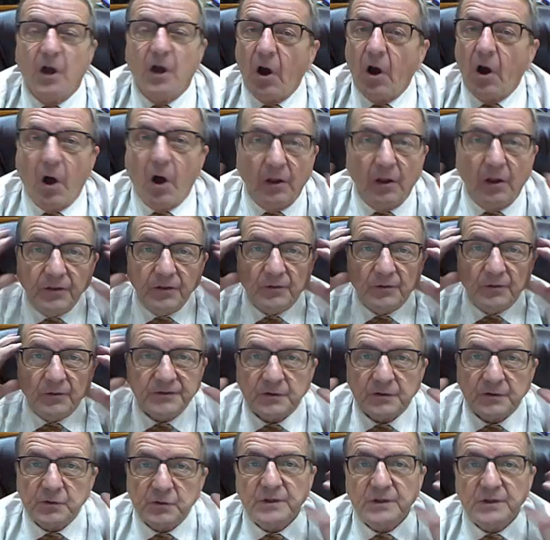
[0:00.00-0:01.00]
All those are
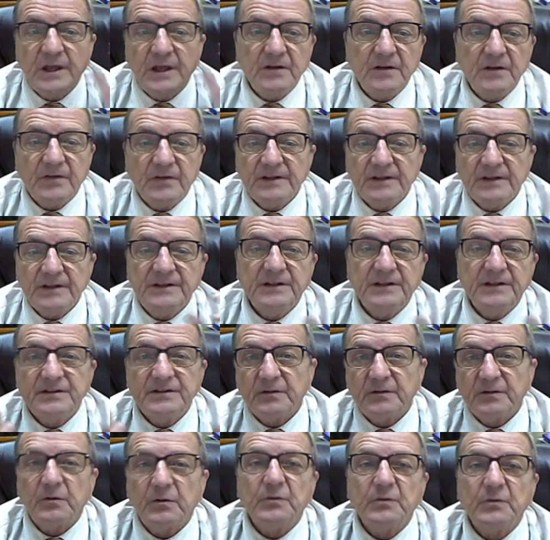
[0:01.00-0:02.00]
creative ideas. So
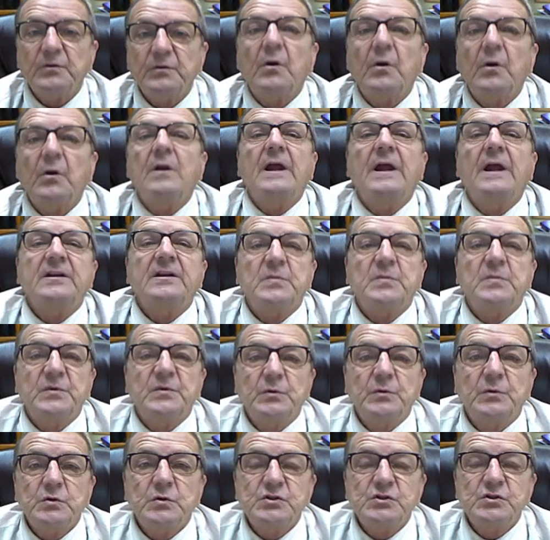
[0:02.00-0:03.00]
those are all
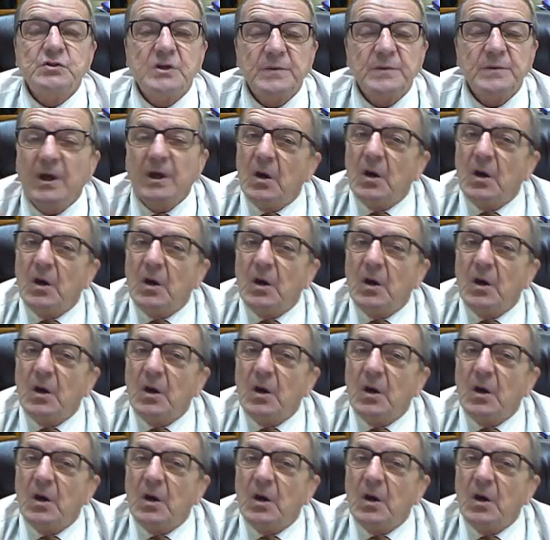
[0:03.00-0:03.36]
entrepreneurship.